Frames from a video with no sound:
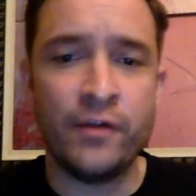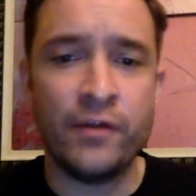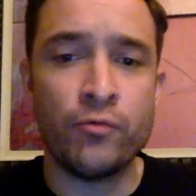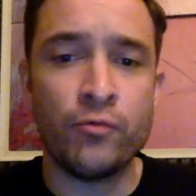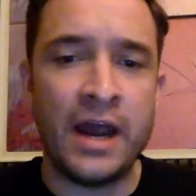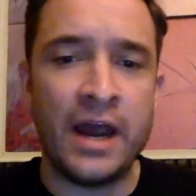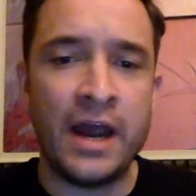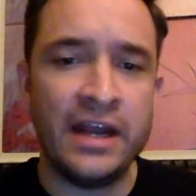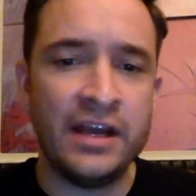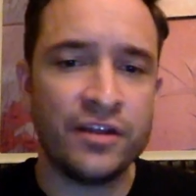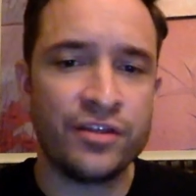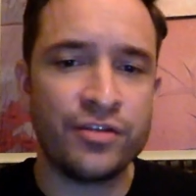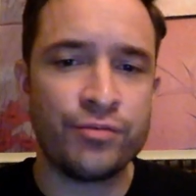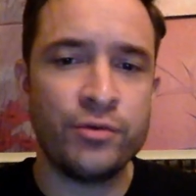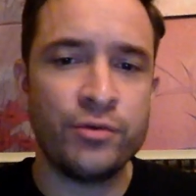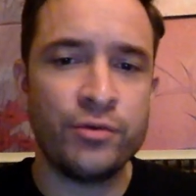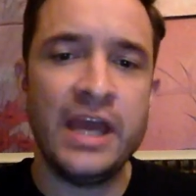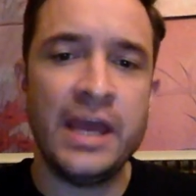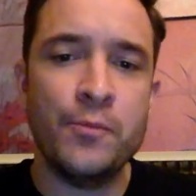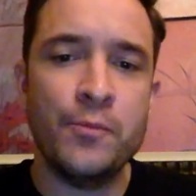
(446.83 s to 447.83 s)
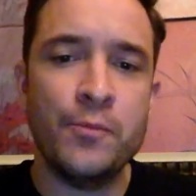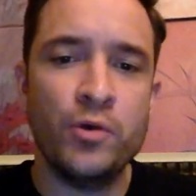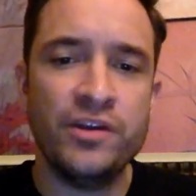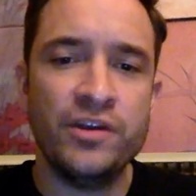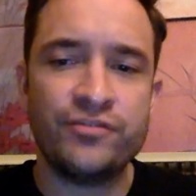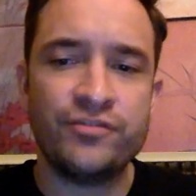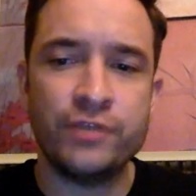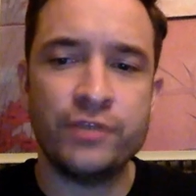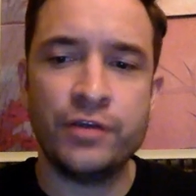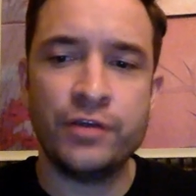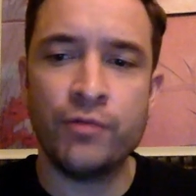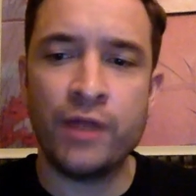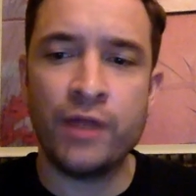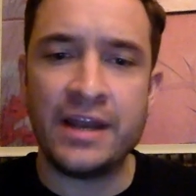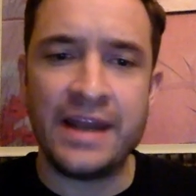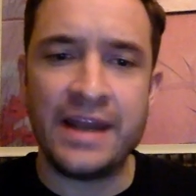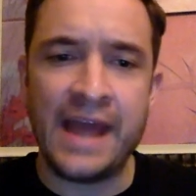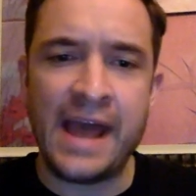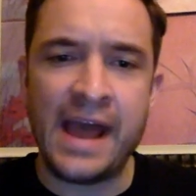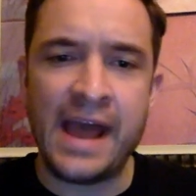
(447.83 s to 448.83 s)
They're riding a 3-game win streak
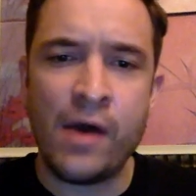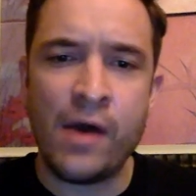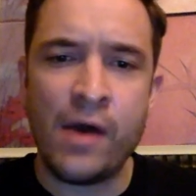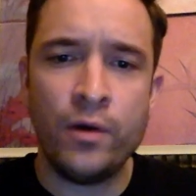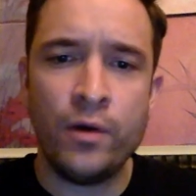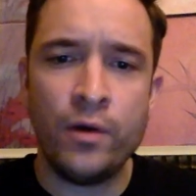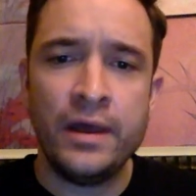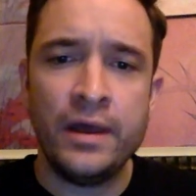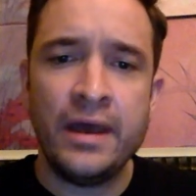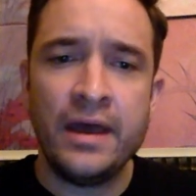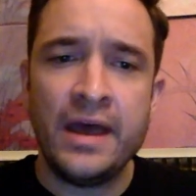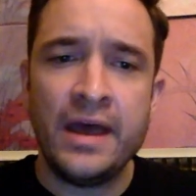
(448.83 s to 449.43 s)
right now